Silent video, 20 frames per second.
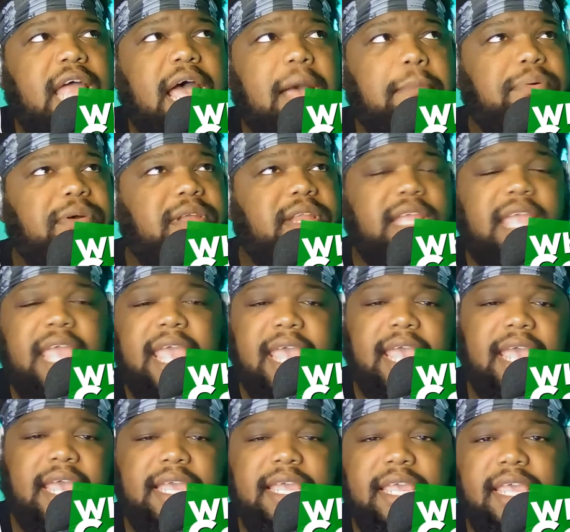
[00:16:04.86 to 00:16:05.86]
putting
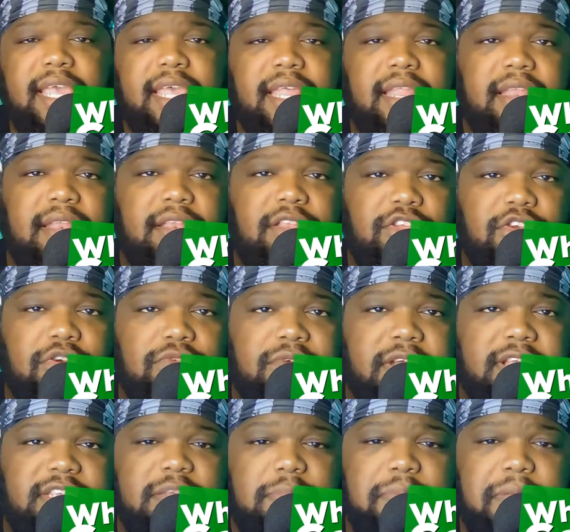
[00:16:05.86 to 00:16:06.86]
egg in your
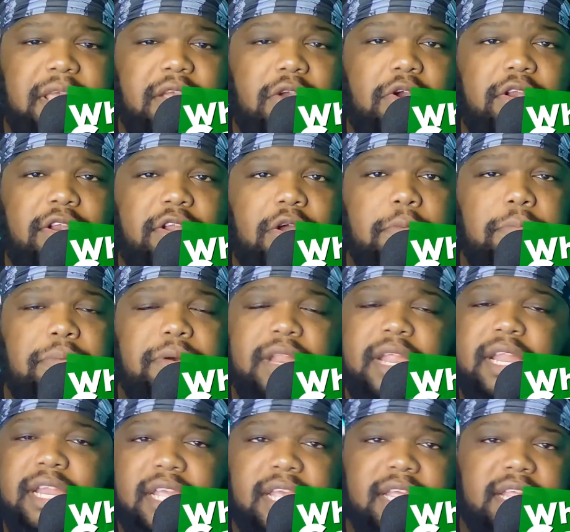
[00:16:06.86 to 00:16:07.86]
recipe, or don't put
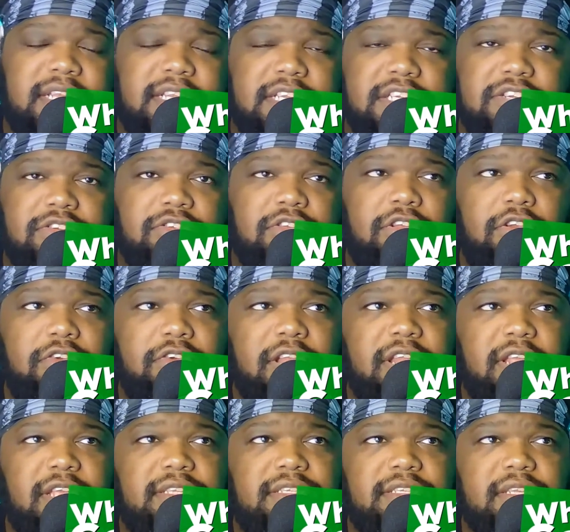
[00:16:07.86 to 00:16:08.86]
any additional
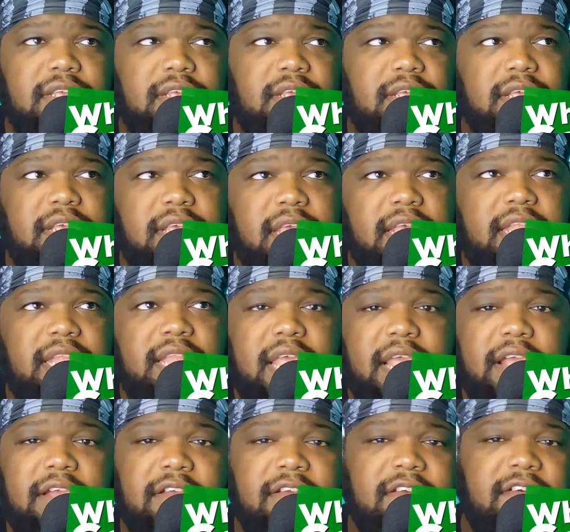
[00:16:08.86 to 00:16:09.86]
ingredients in
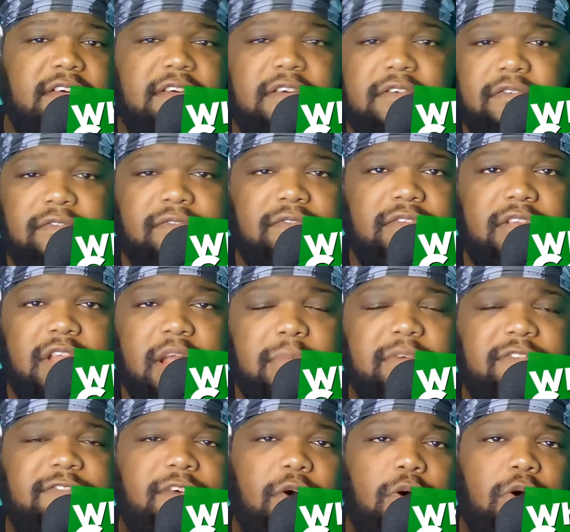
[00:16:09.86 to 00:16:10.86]
there.
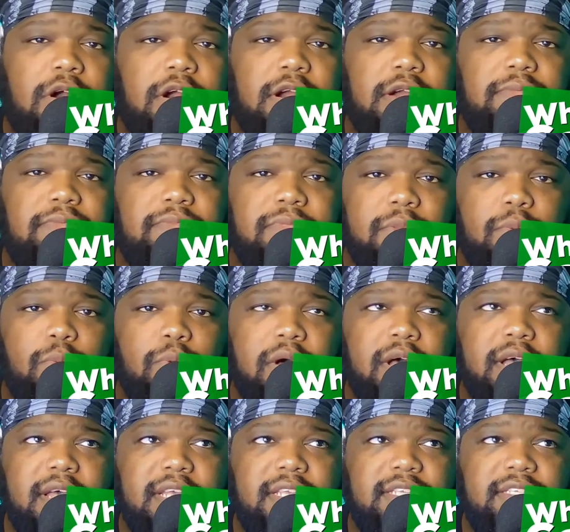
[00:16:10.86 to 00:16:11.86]
Number 4
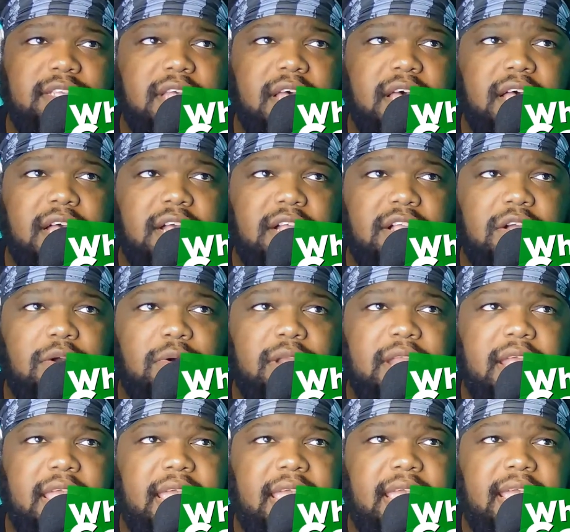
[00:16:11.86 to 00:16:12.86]
was
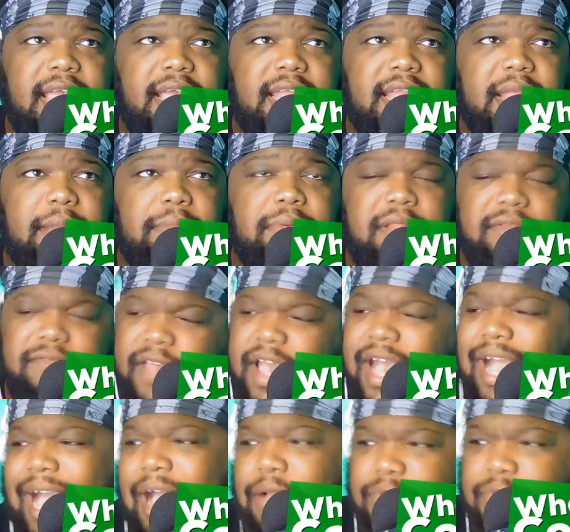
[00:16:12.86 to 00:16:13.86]
going ahead and in fact,
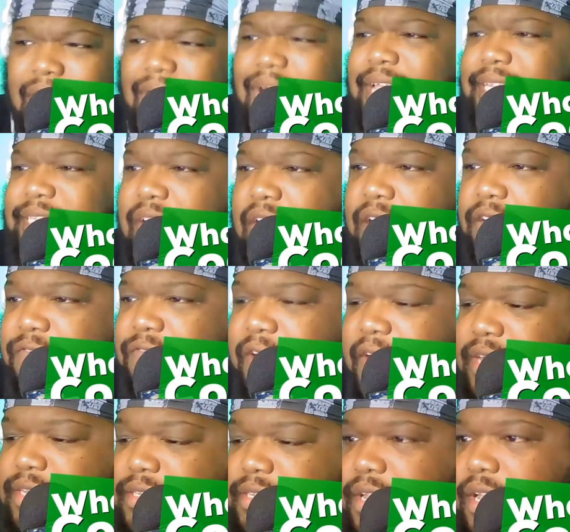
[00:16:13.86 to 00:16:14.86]
I got sound
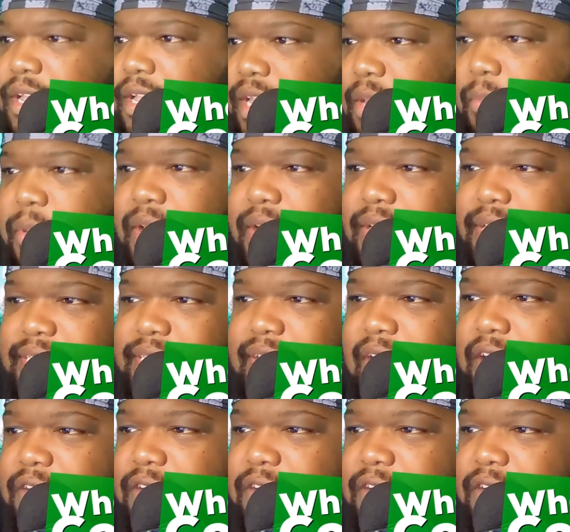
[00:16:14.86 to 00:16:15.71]
effects. Let me get the sound